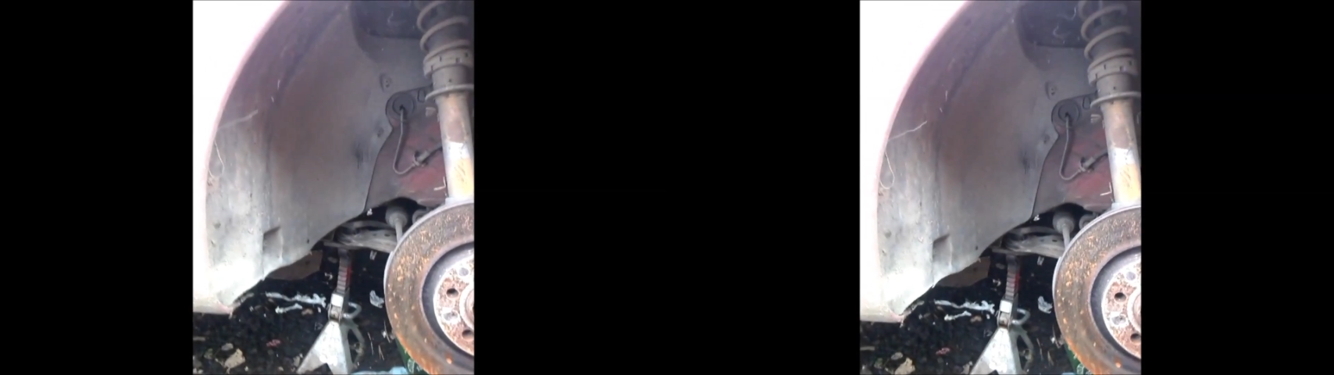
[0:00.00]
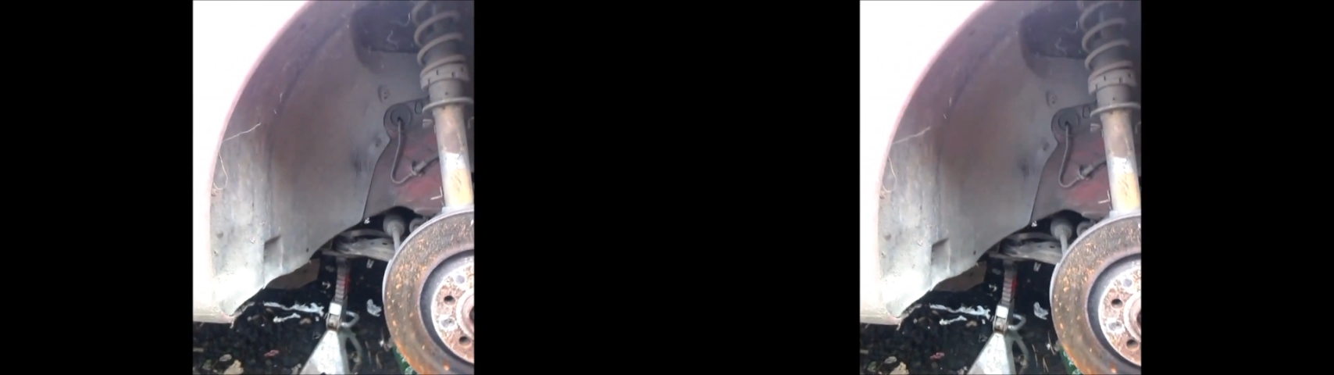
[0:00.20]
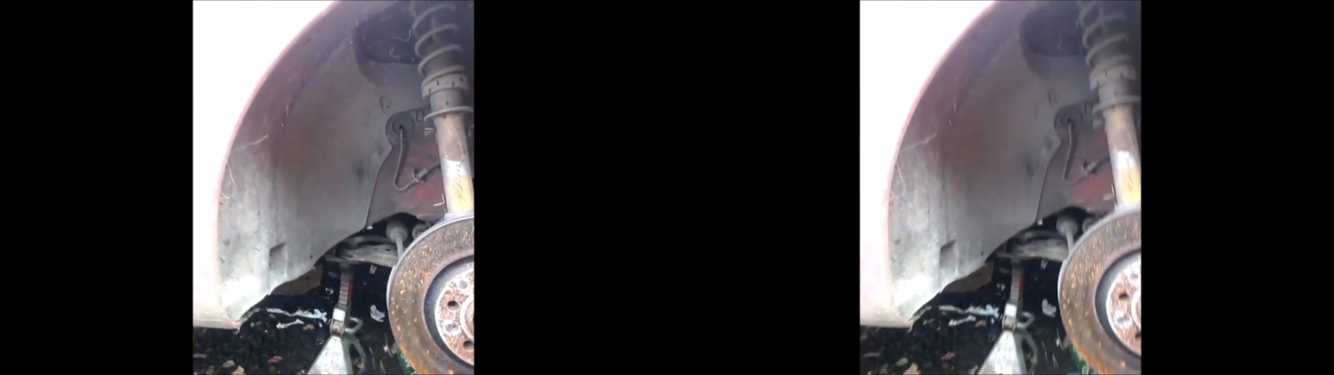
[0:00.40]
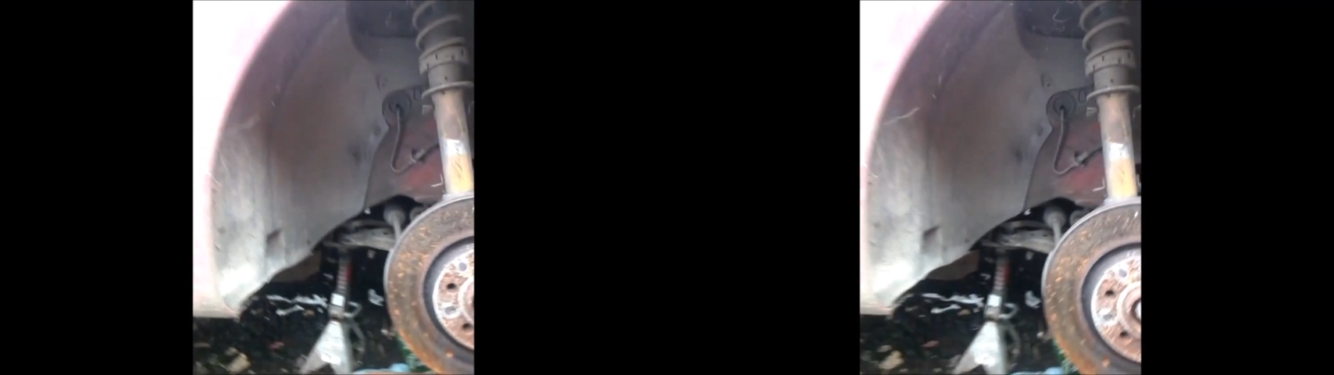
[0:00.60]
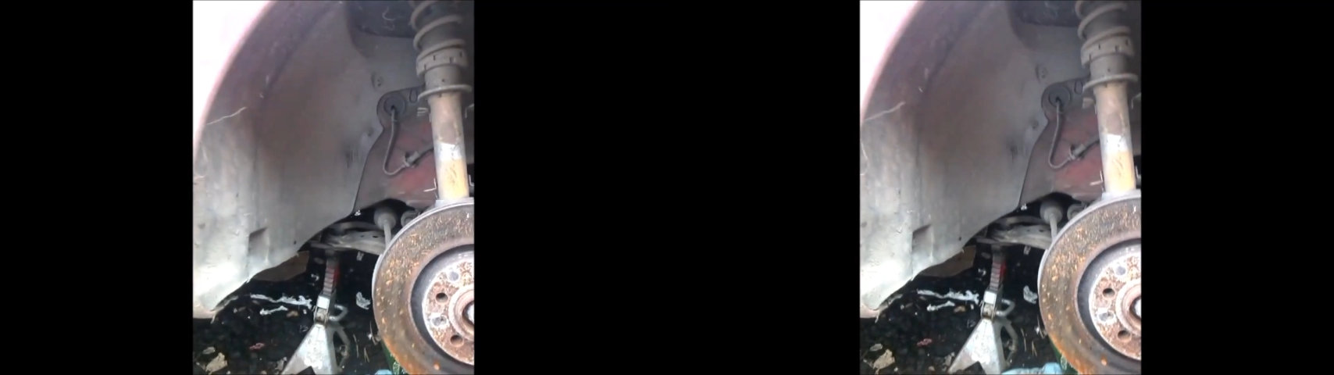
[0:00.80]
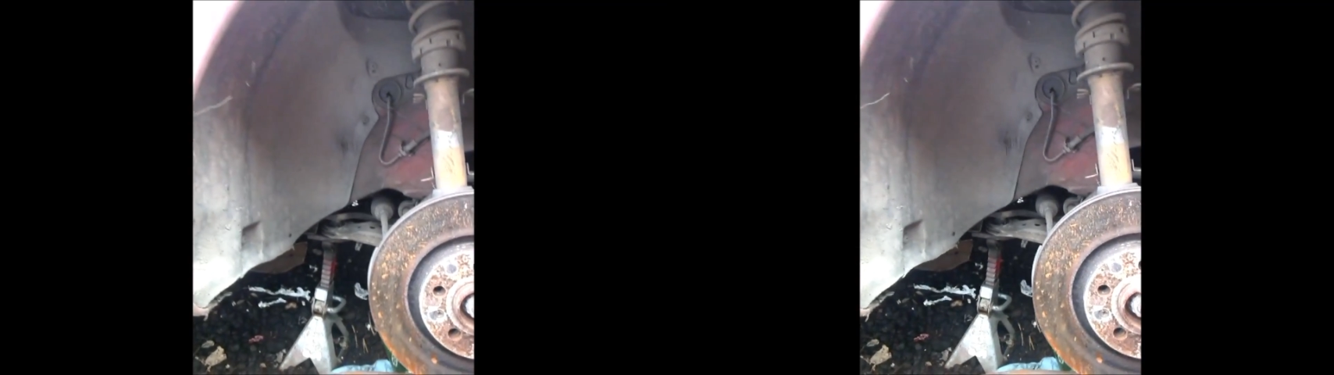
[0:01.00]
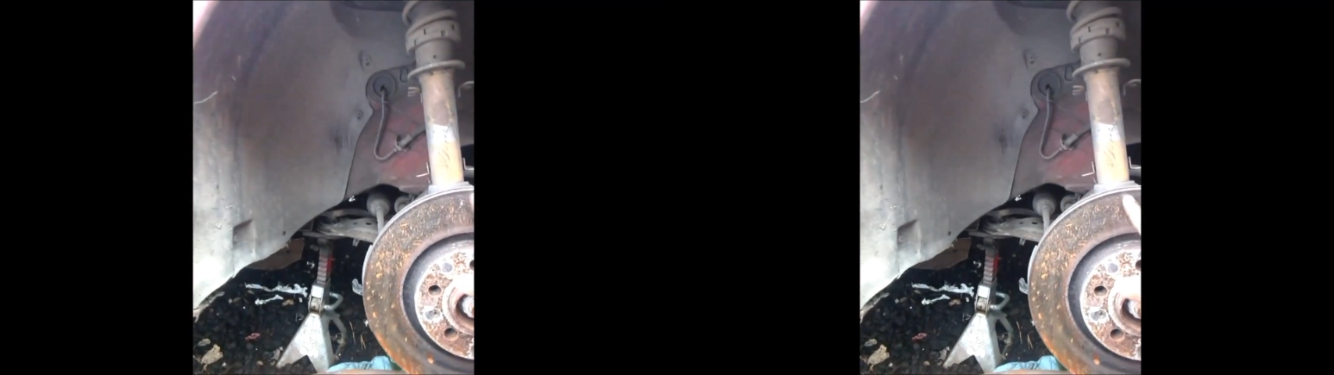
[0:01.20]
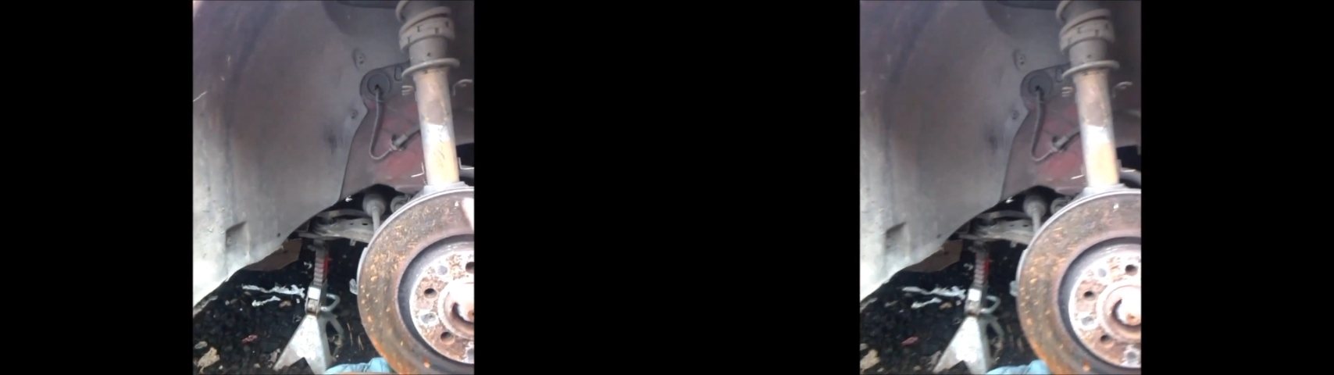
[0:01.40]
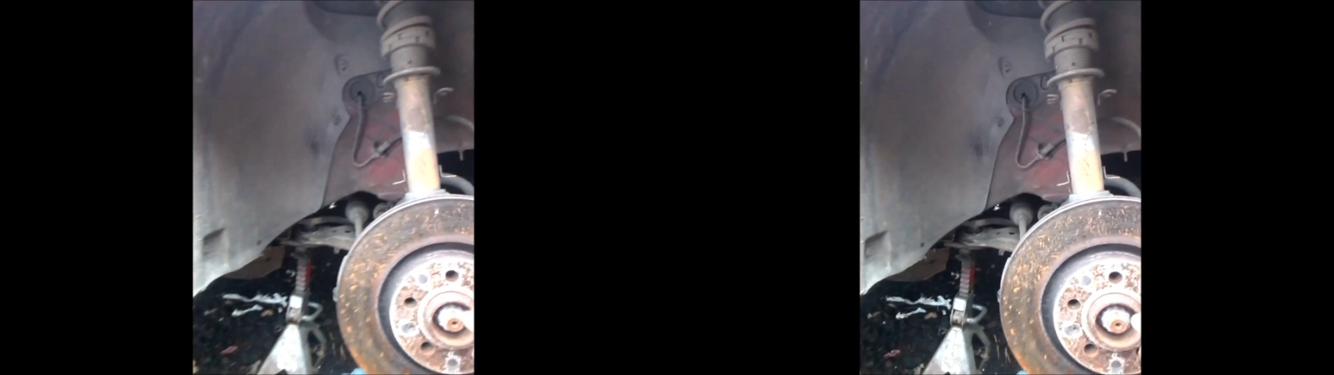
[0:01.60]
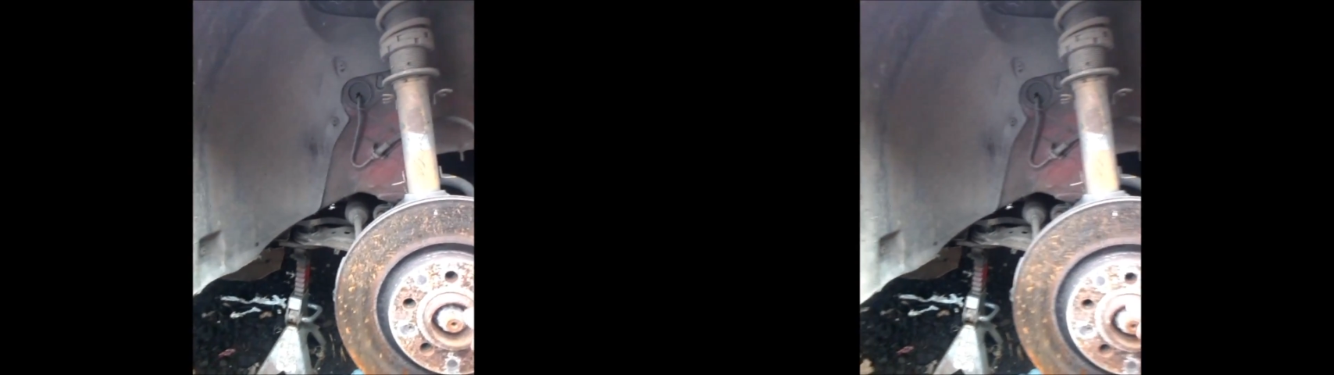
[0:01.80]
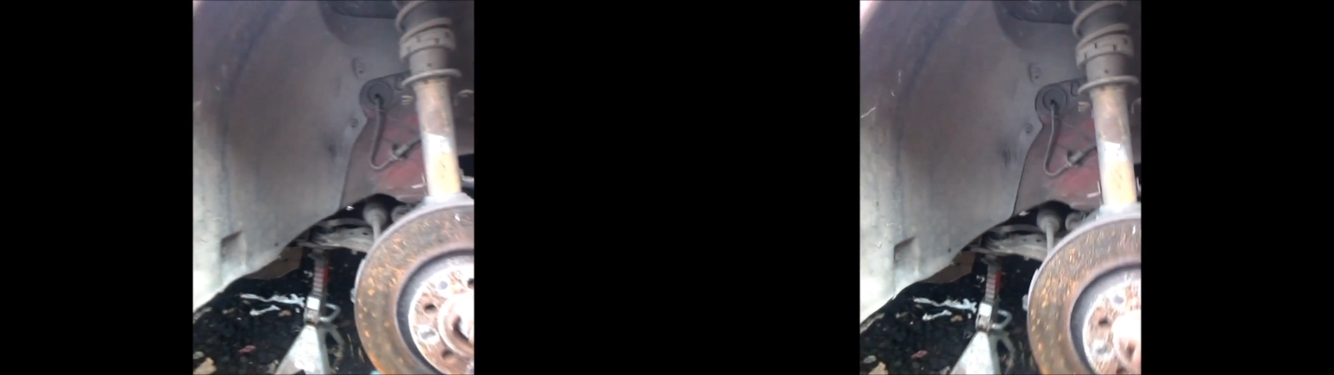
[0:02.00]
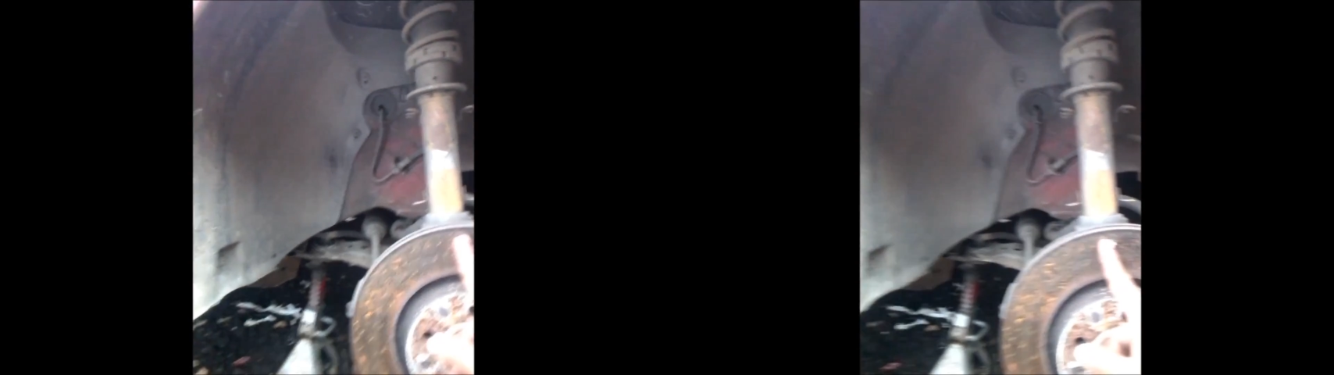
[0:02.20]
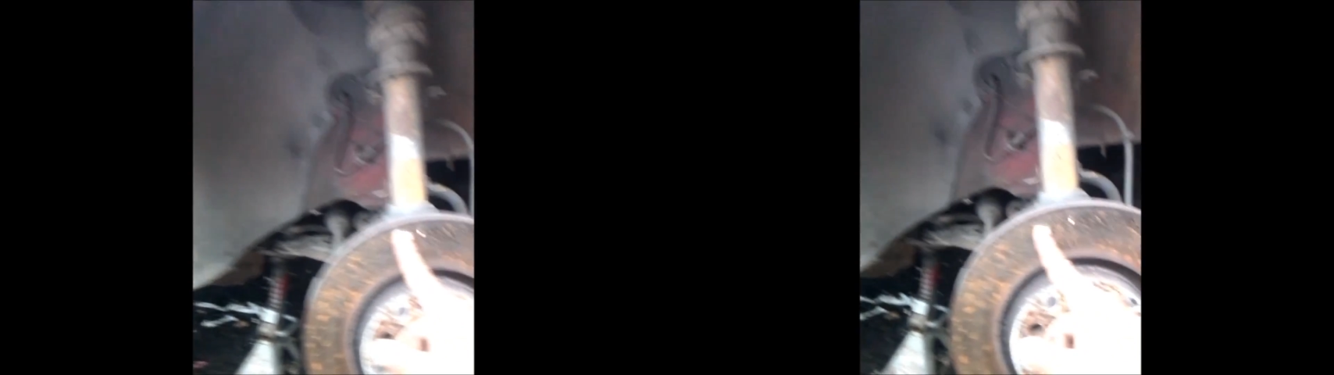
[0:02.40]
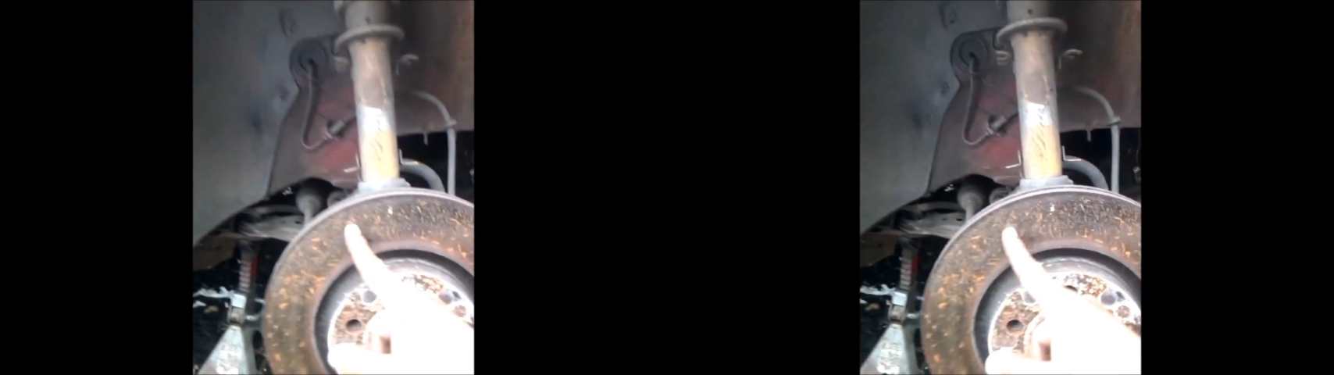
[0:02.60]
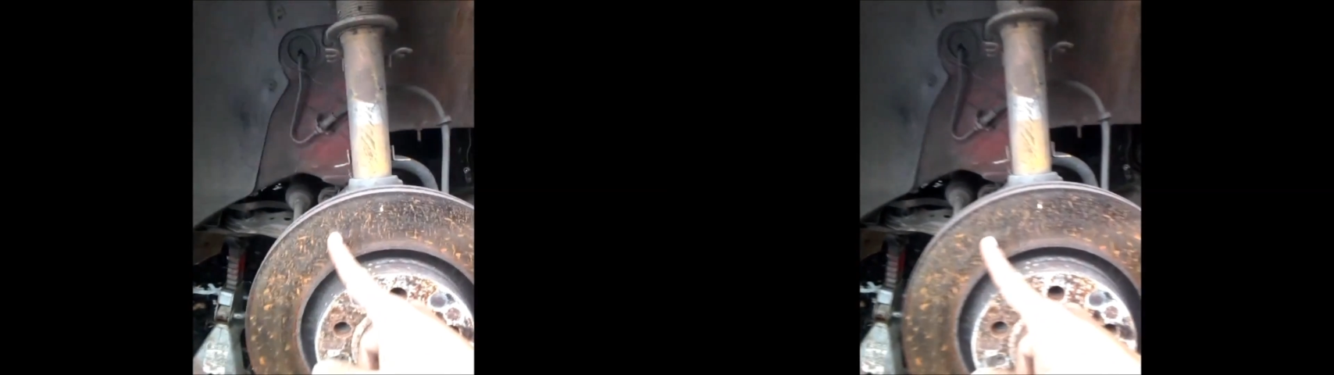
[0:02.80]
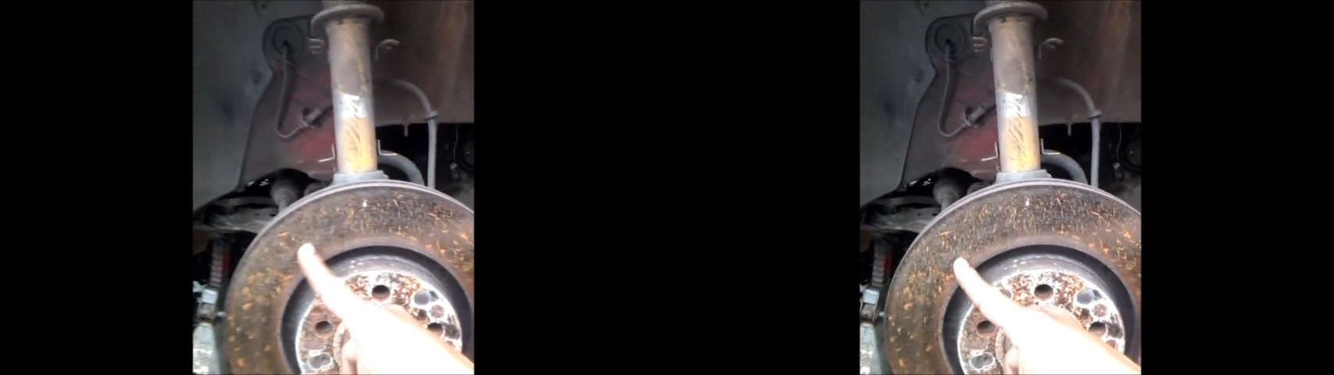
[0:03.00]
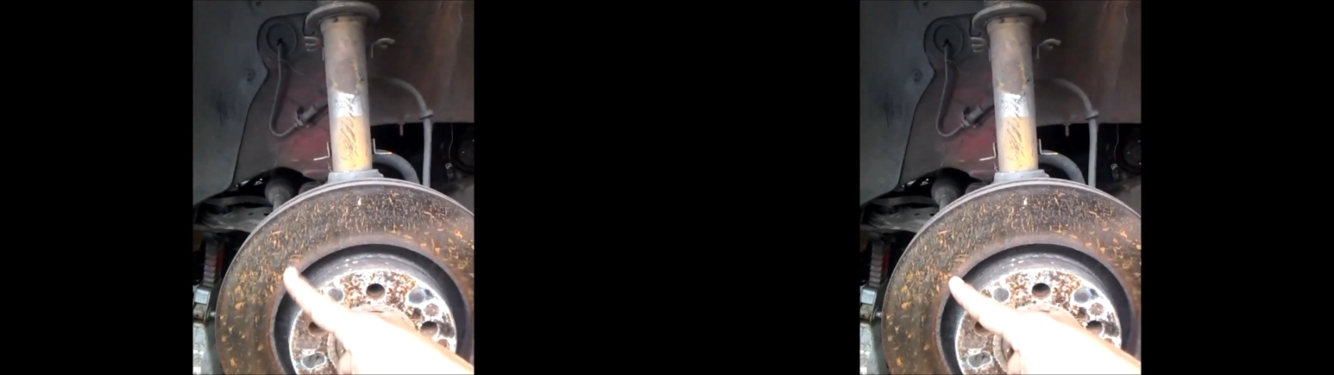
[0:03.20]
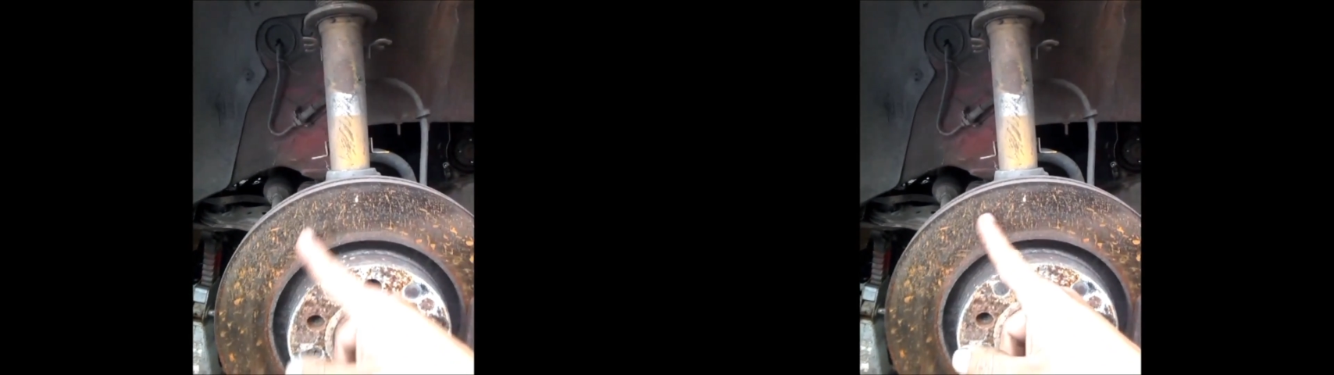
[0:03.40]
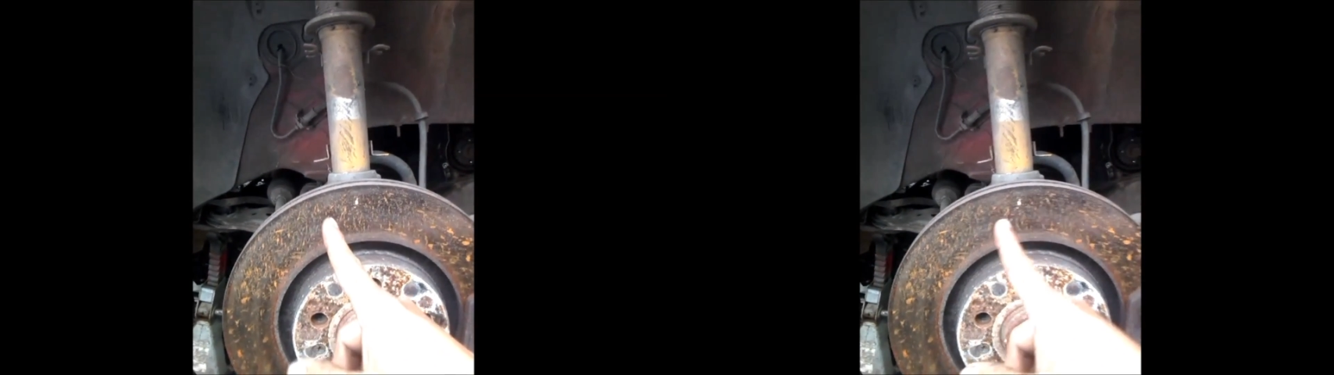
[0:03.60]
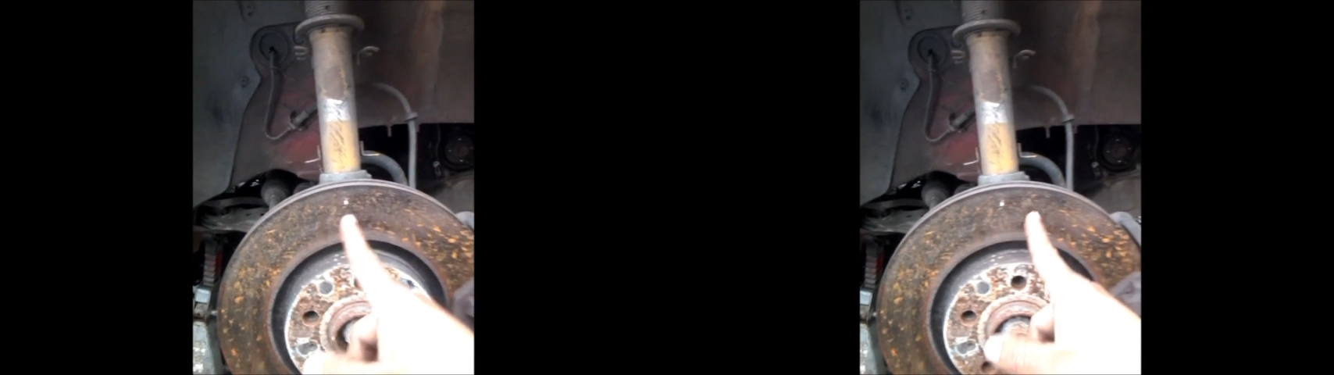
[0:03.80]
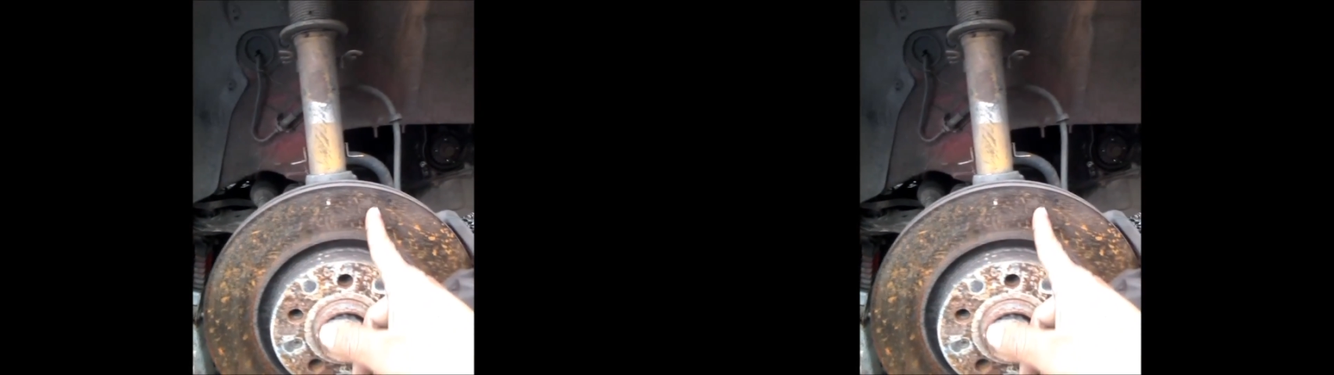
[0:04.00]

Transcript: [unreadable: no face in view]